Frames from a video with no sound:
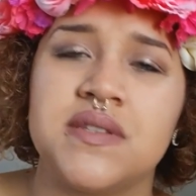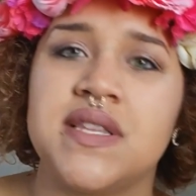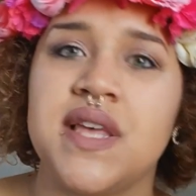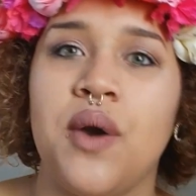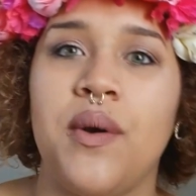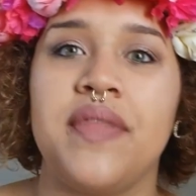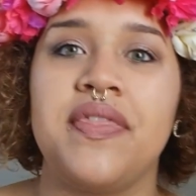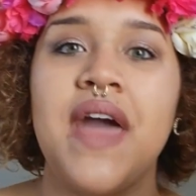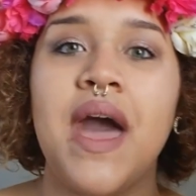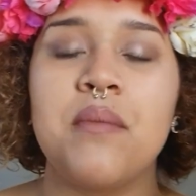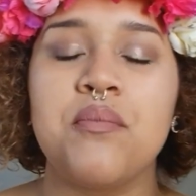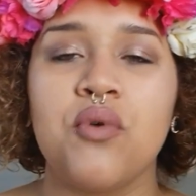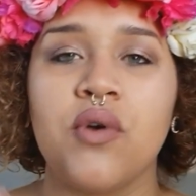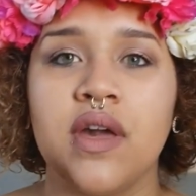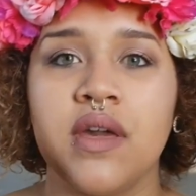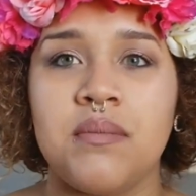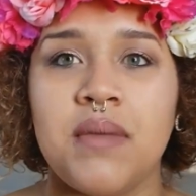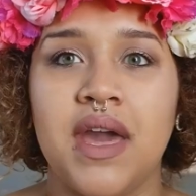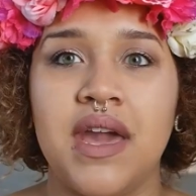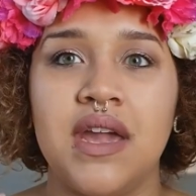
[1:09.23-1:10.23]
So at that
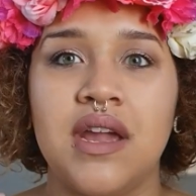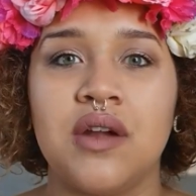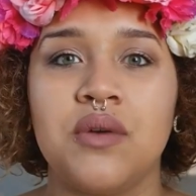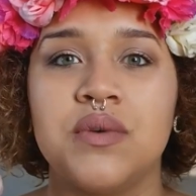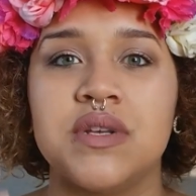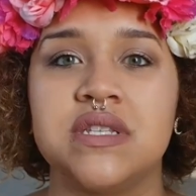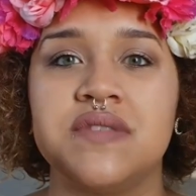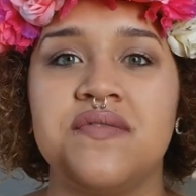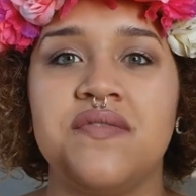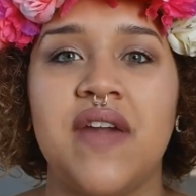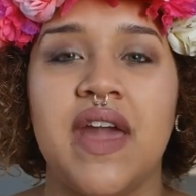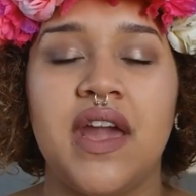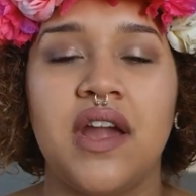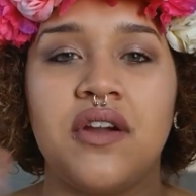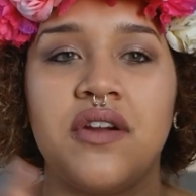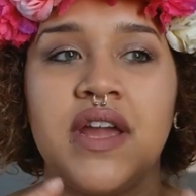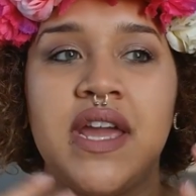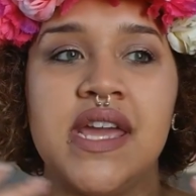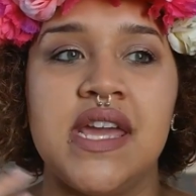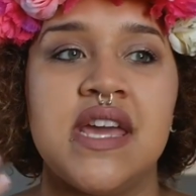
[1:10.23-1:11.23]
point my hair was
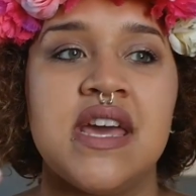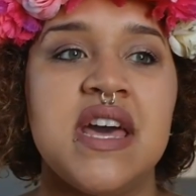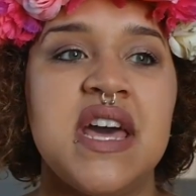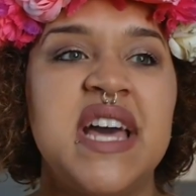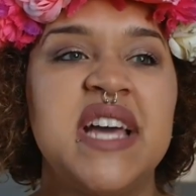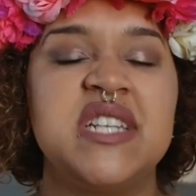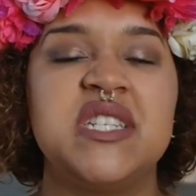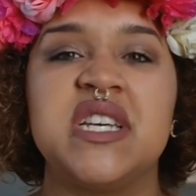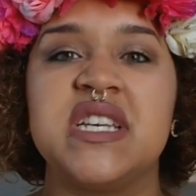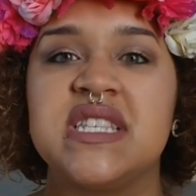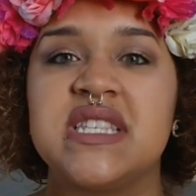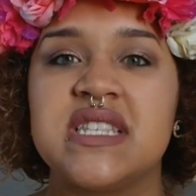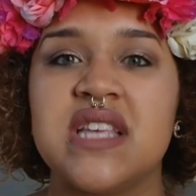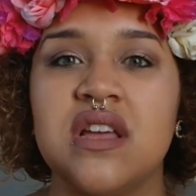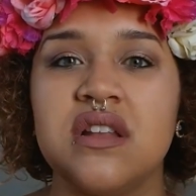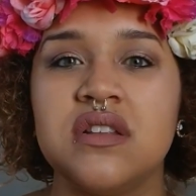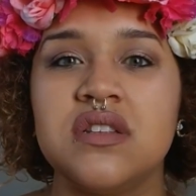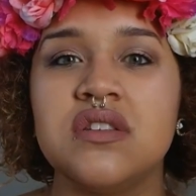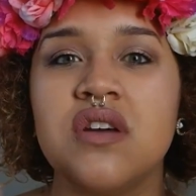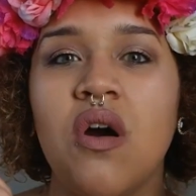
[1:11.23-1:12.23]
very
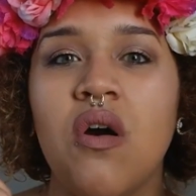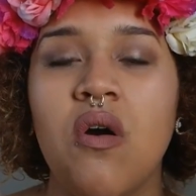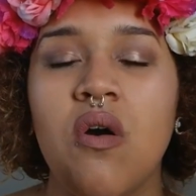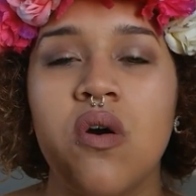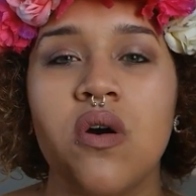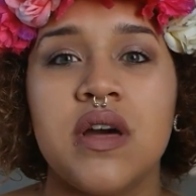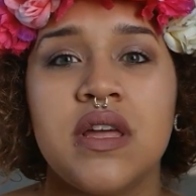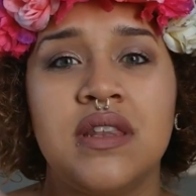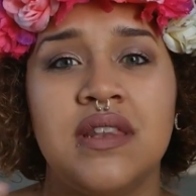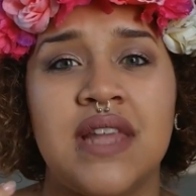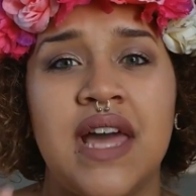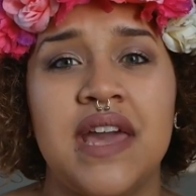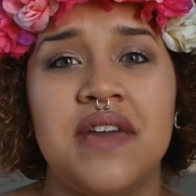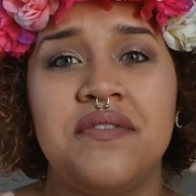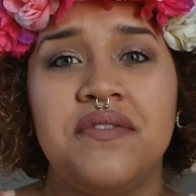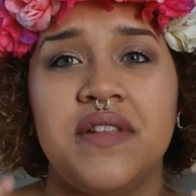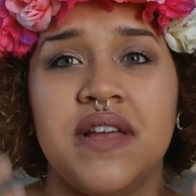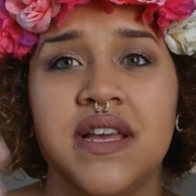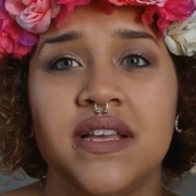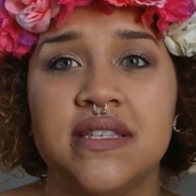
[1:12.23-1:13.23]
just dull and
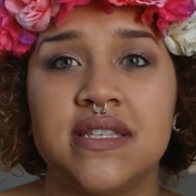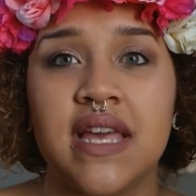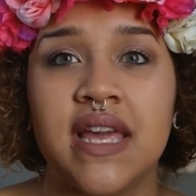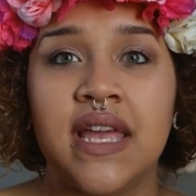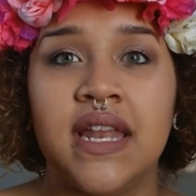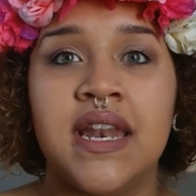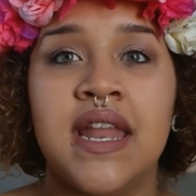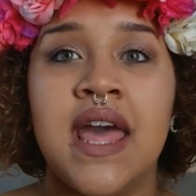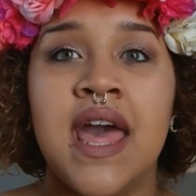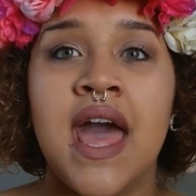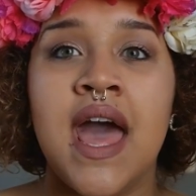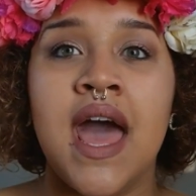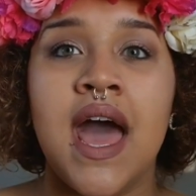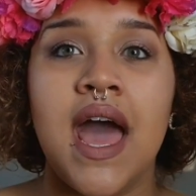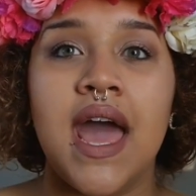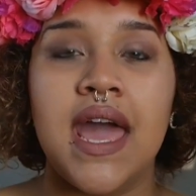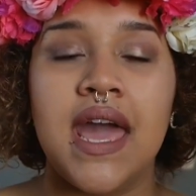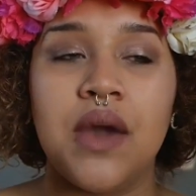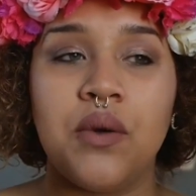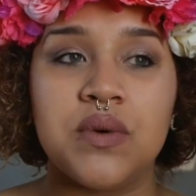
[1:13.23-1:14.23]
lifeless, and
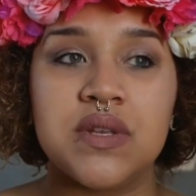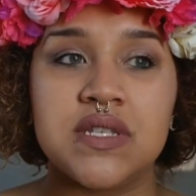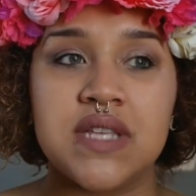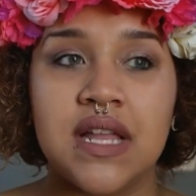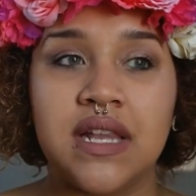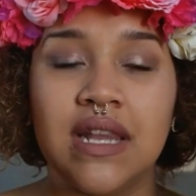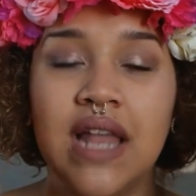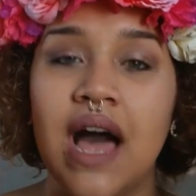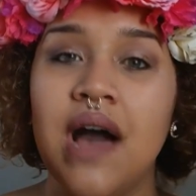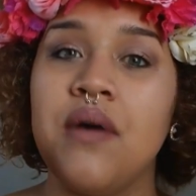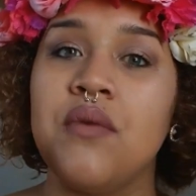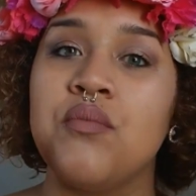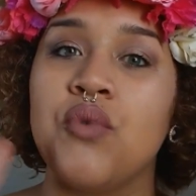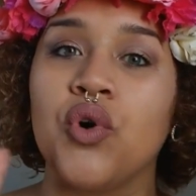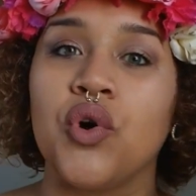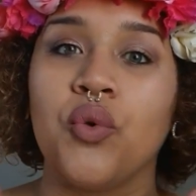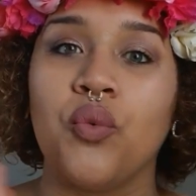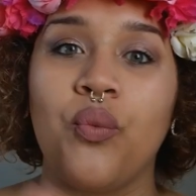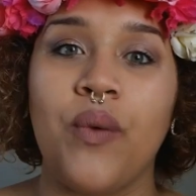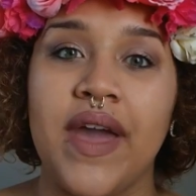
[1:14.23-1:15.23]
it was a lot
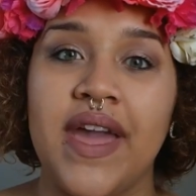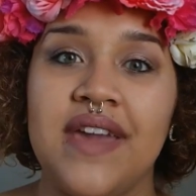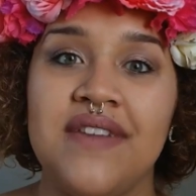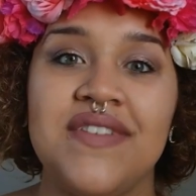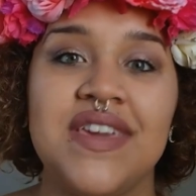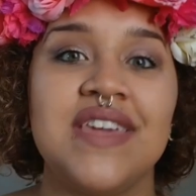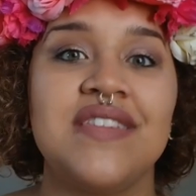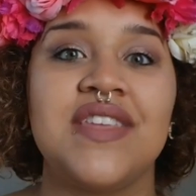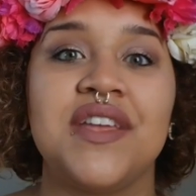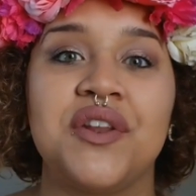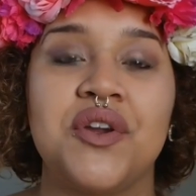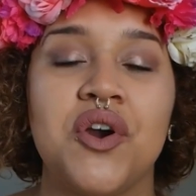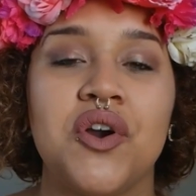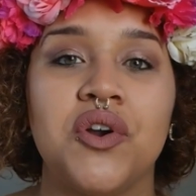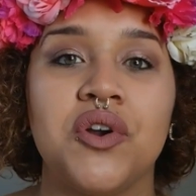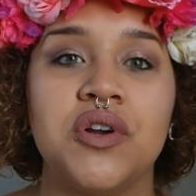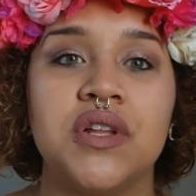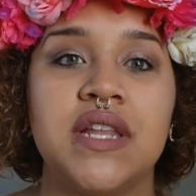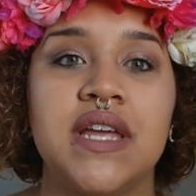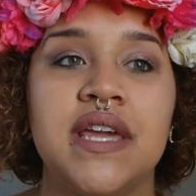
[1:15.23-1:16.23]
more wavy than
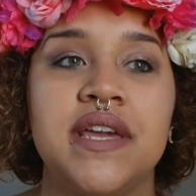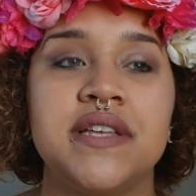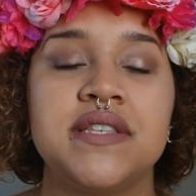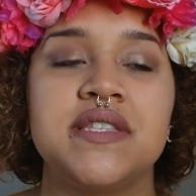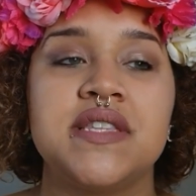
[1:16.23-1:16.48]
curly.